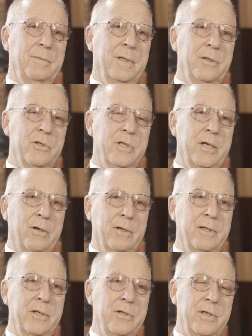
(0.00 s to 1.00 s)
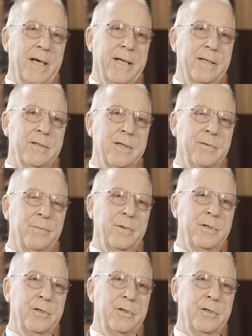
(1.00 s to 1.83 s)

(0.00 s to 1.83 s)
You just get on and did your daily stuff, but